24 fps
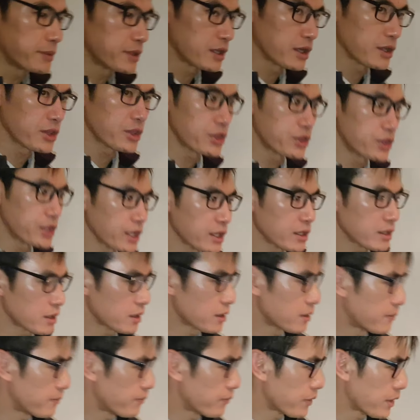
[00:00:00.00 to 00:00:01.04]
mean, I think
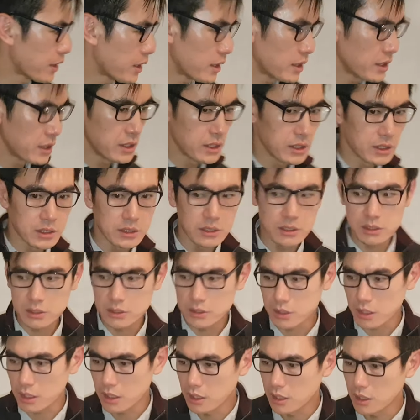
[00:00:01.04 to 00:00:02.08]
that
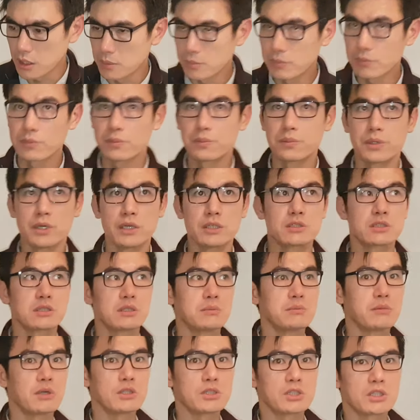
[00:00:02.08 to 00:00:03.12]
is pretty
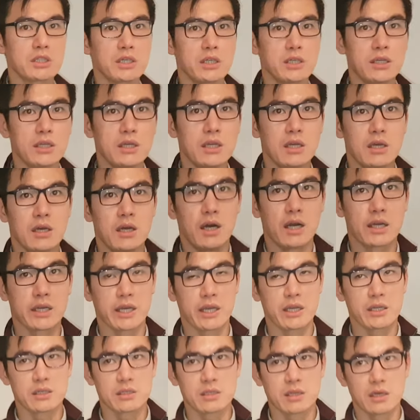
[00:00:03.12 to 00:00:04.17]
much it.
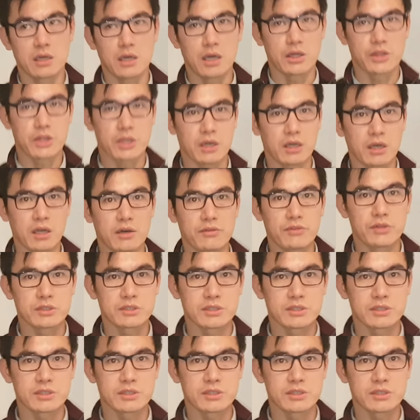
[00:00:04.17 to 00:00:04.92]
Again, I think a lot of the